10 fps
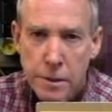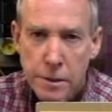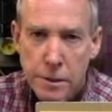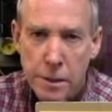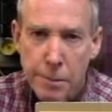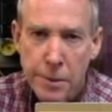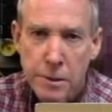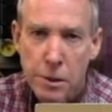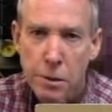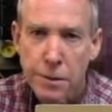Something
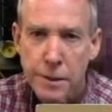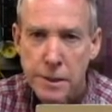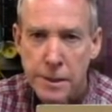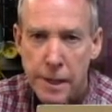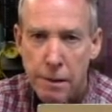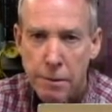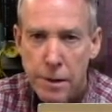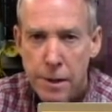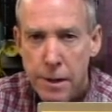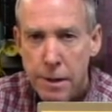is holding this down.
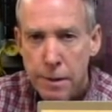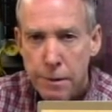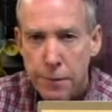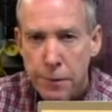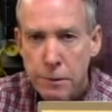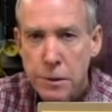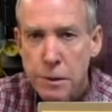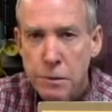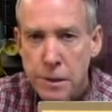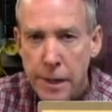The first
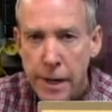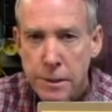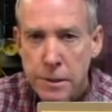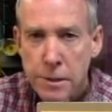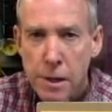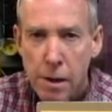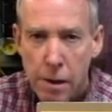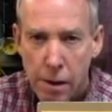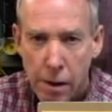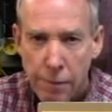two stages
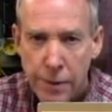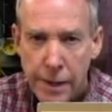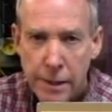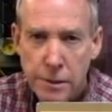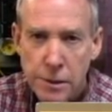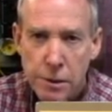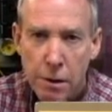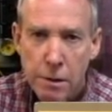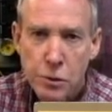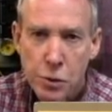of the
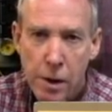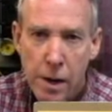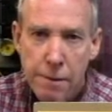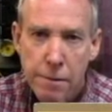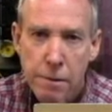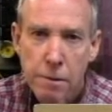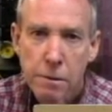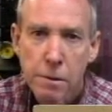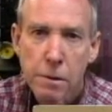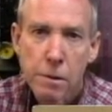SCR drive
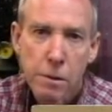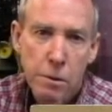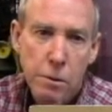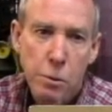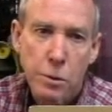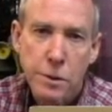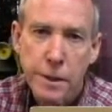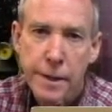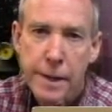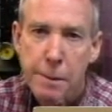will
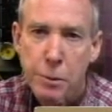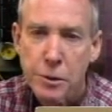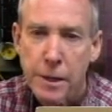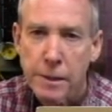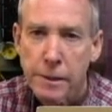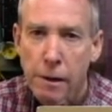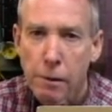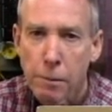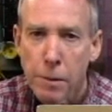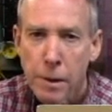send that
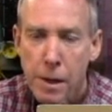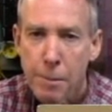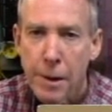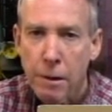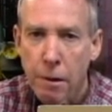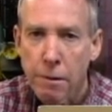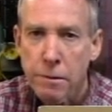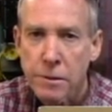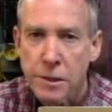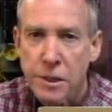projectile about
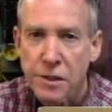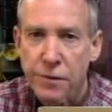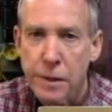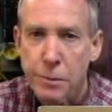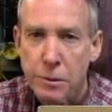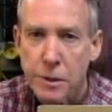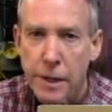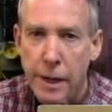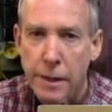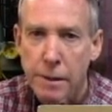106 feet per
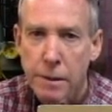second.